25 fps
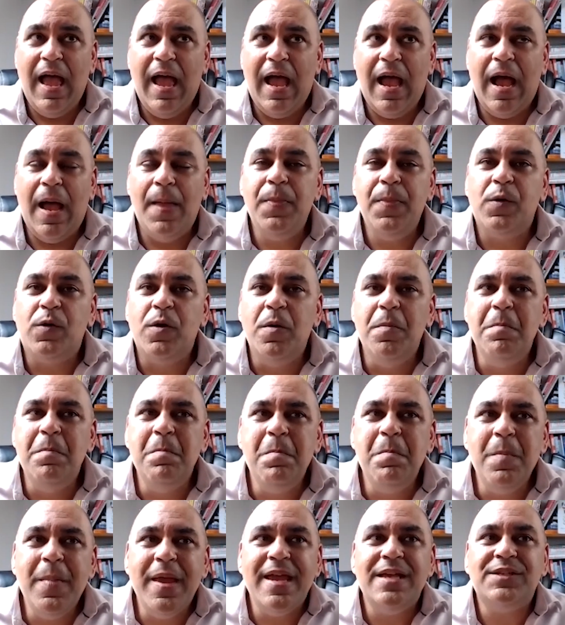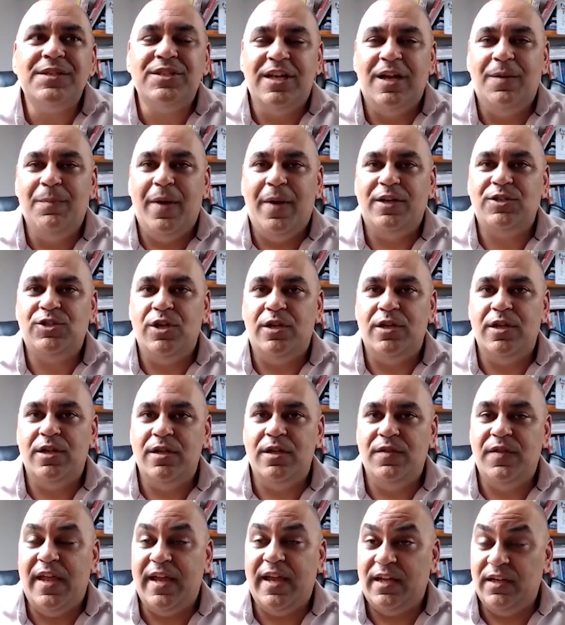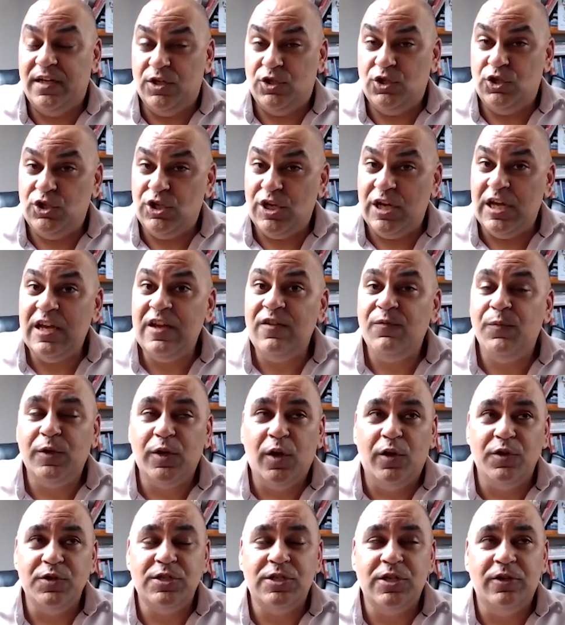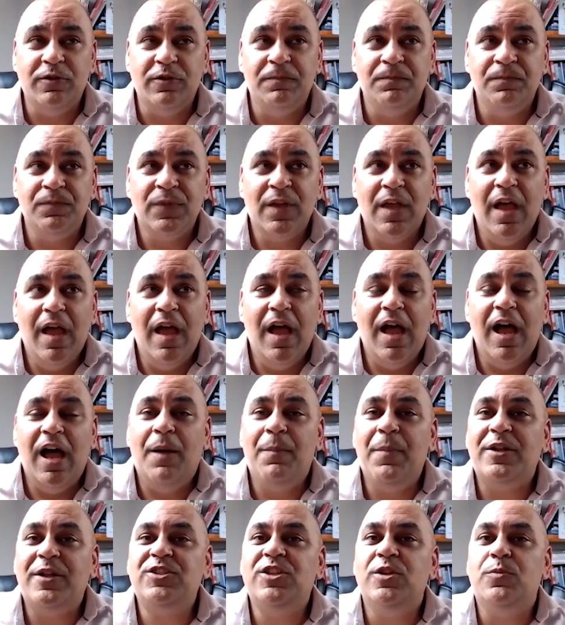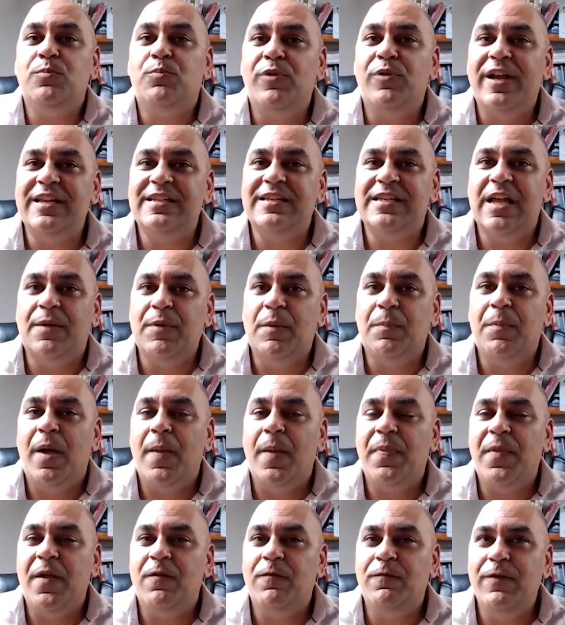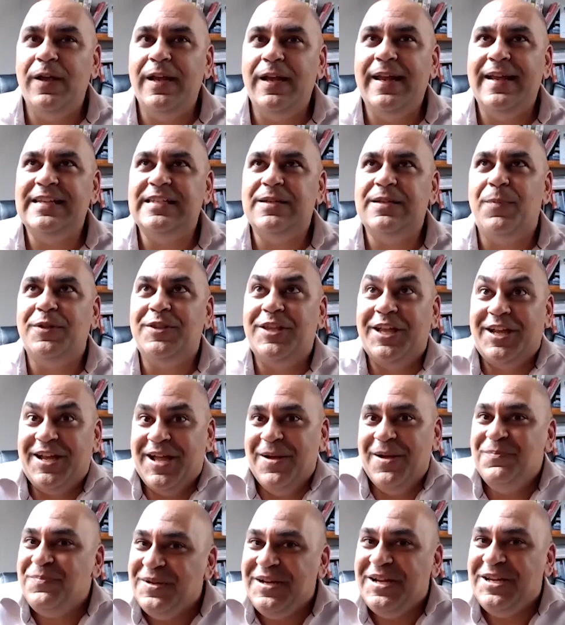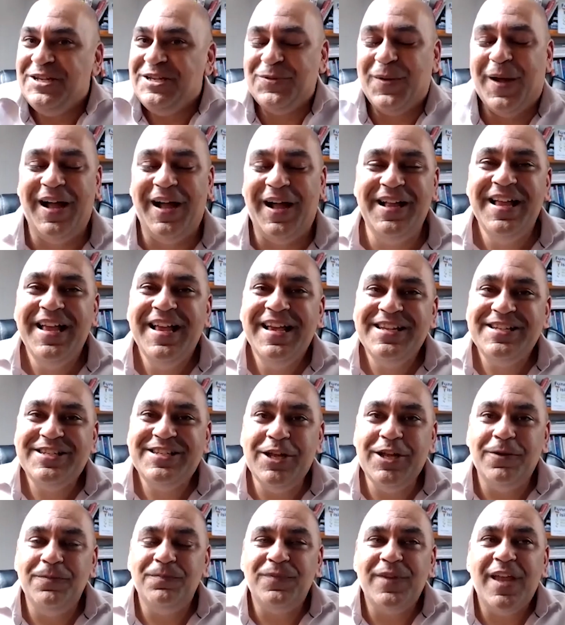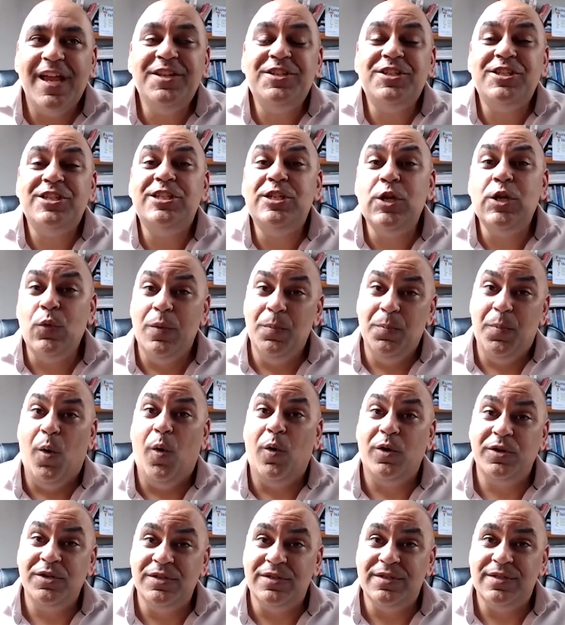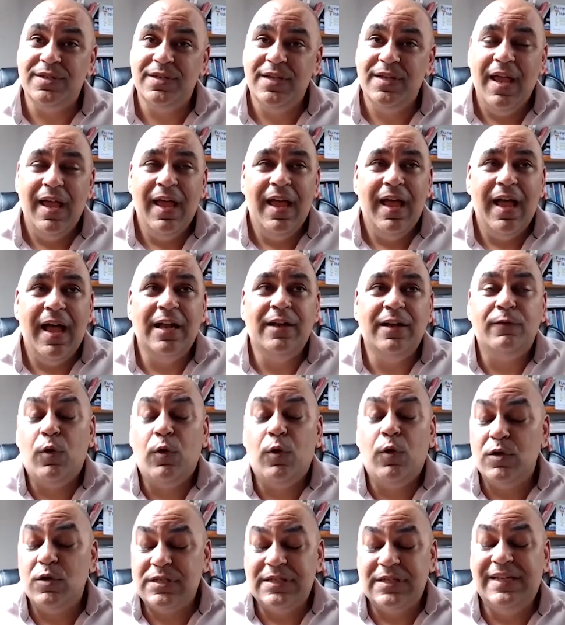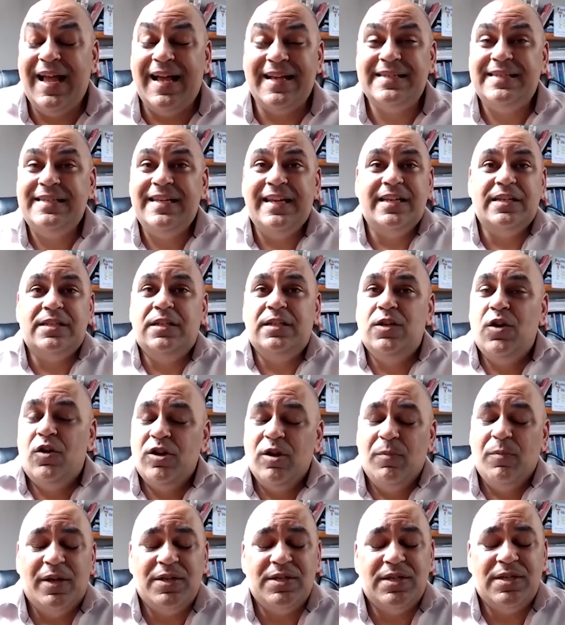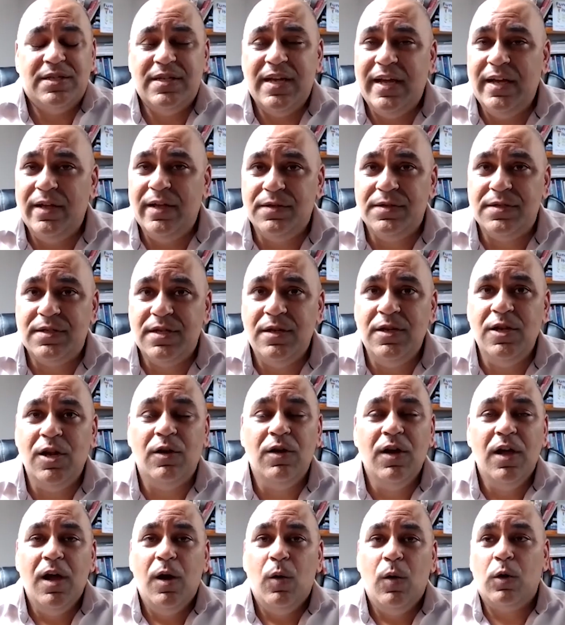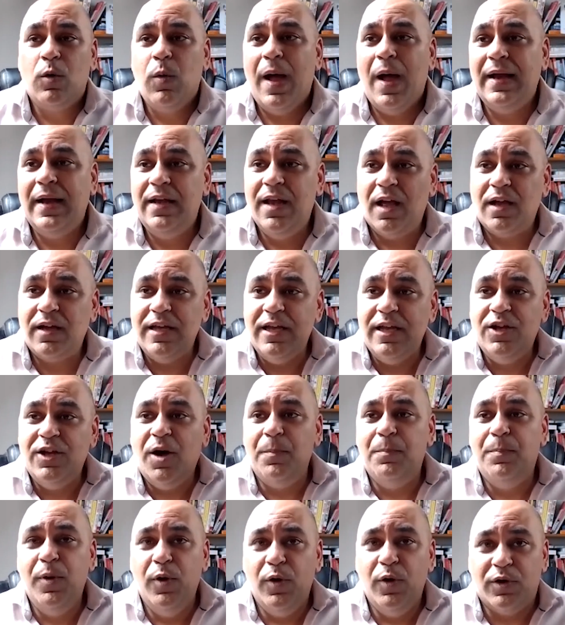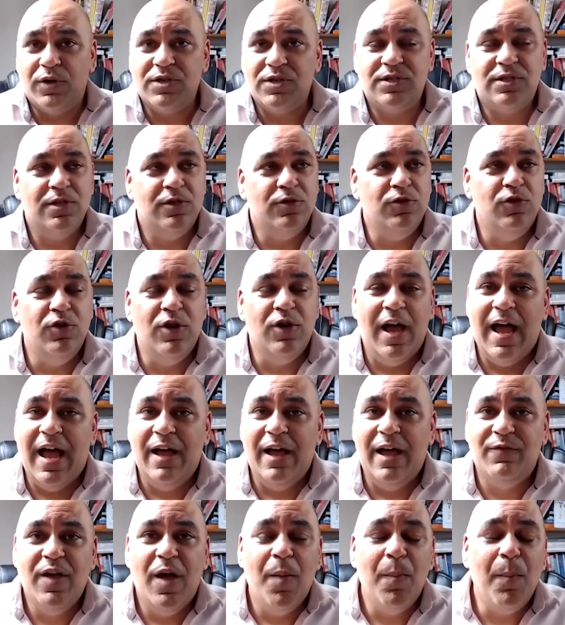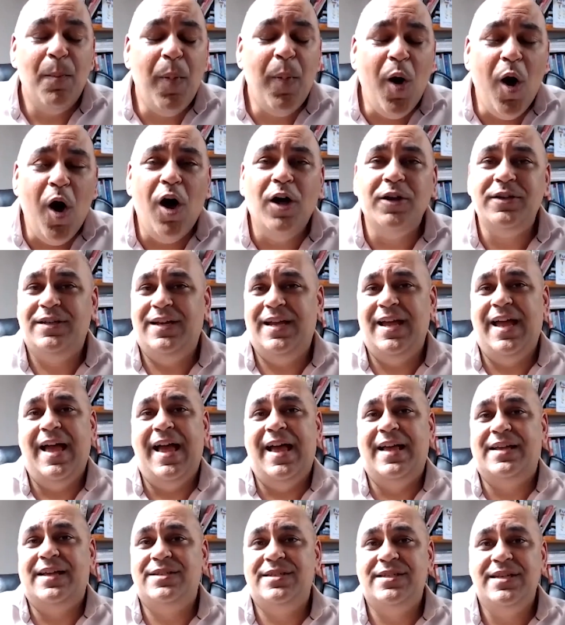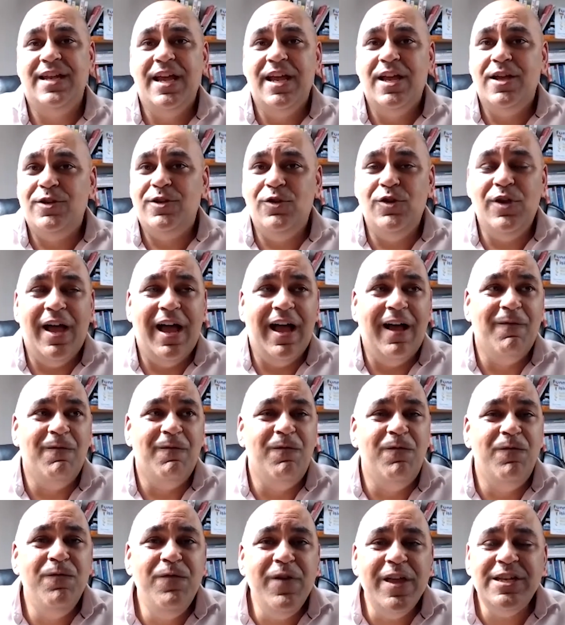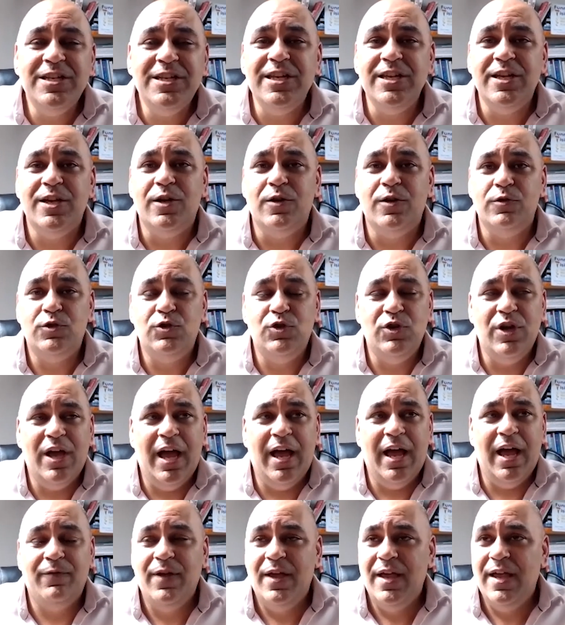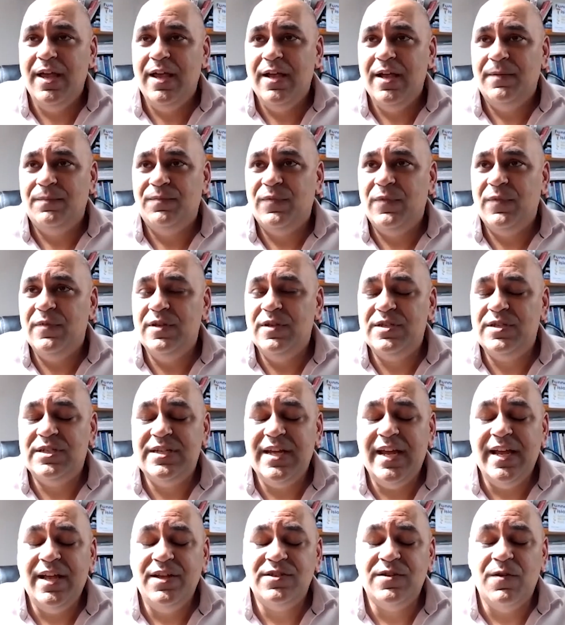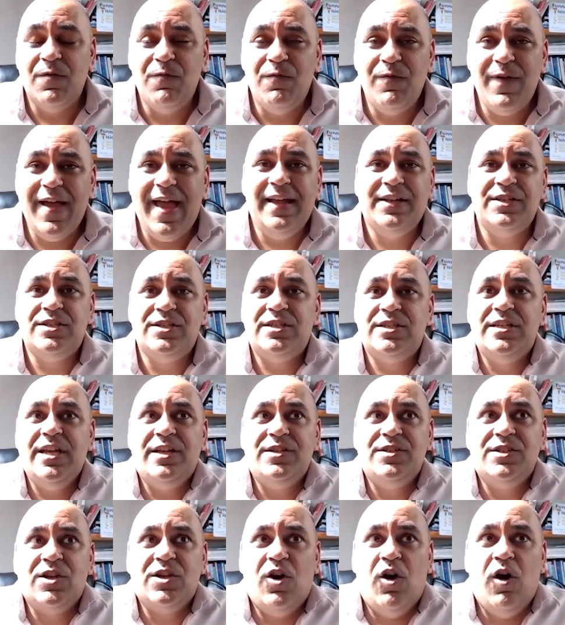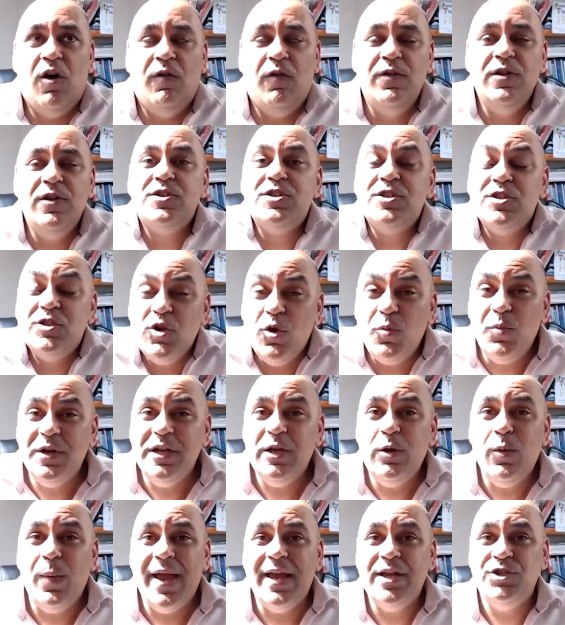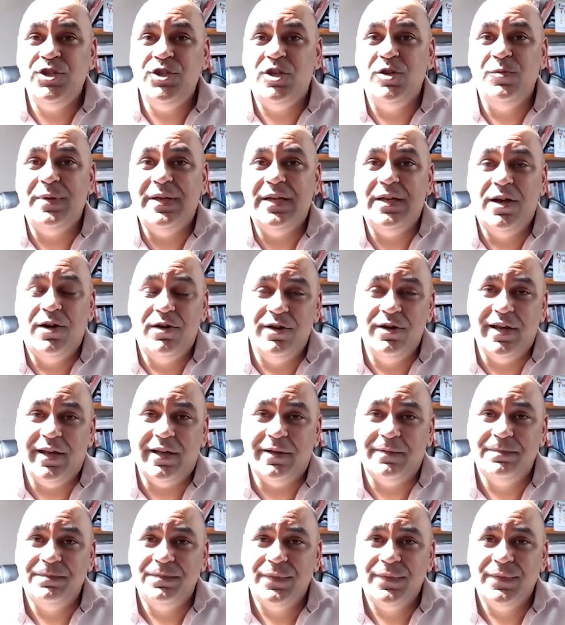And they're amazed at how much they can achieve, but also how much it brings up about their feelings about the company as well. So it's so important. And of course, last thing is learn about sales. We're quite lucky. You got books, you have podcasts, you have videos, you have sales events, sales content. There's so many ways you can be learning.